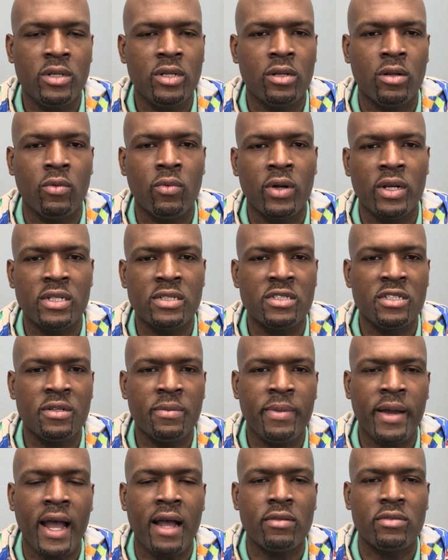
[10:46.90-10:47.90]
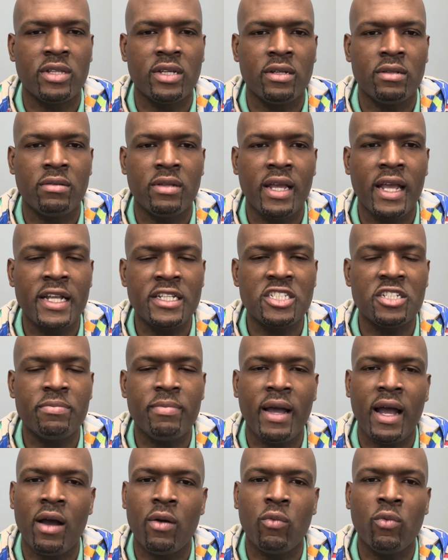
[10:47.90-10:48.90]
what is it about then? It's
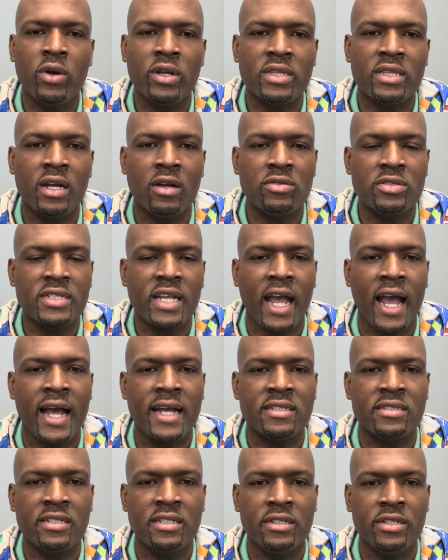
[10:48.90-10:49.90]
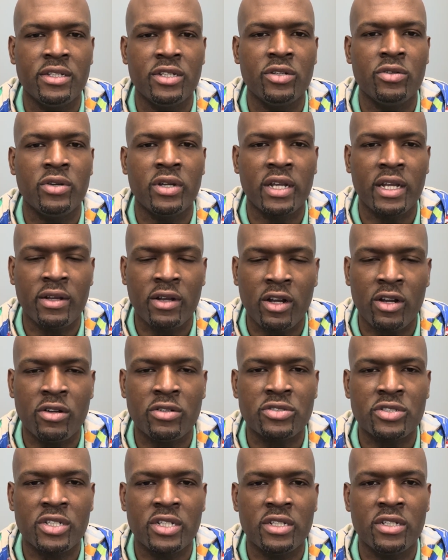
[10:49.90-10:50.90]
about what those guys can do and
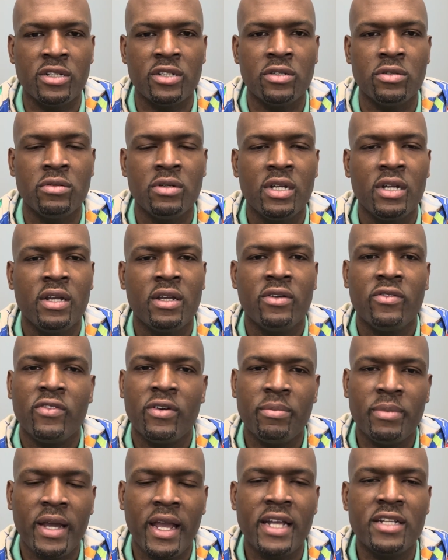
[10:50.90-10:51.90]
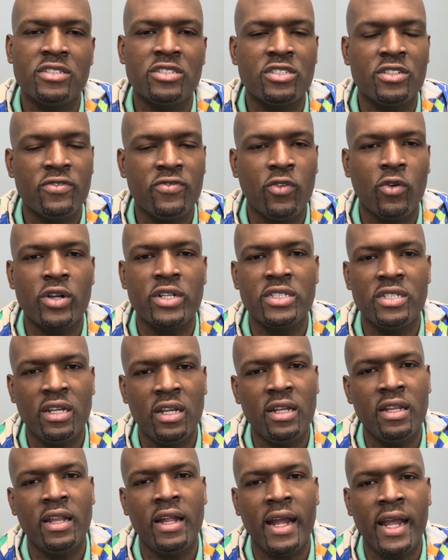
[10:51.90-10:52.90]
girls can do from the ages of
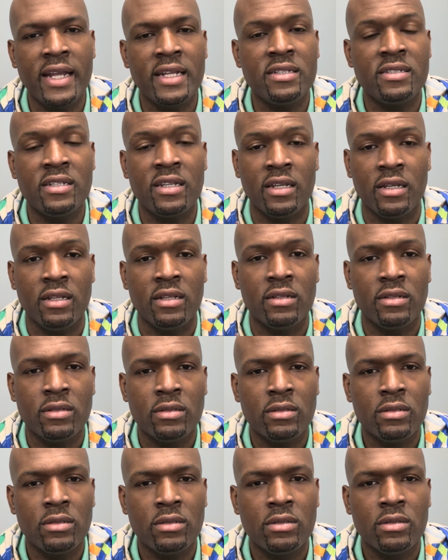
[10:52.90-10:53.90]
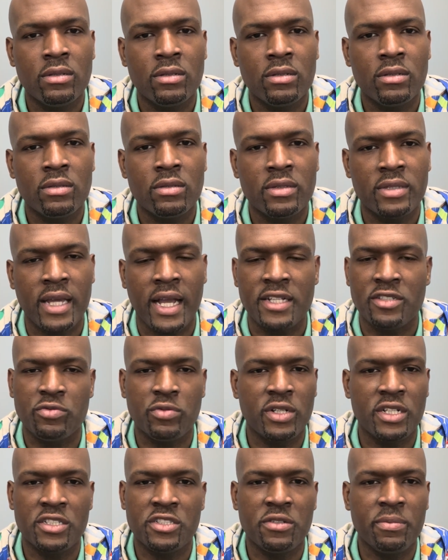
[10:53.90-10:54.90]
14 and 18. That's
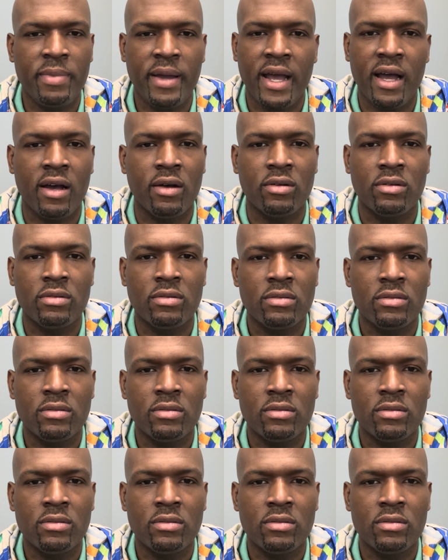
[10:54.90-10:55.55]
what it's about.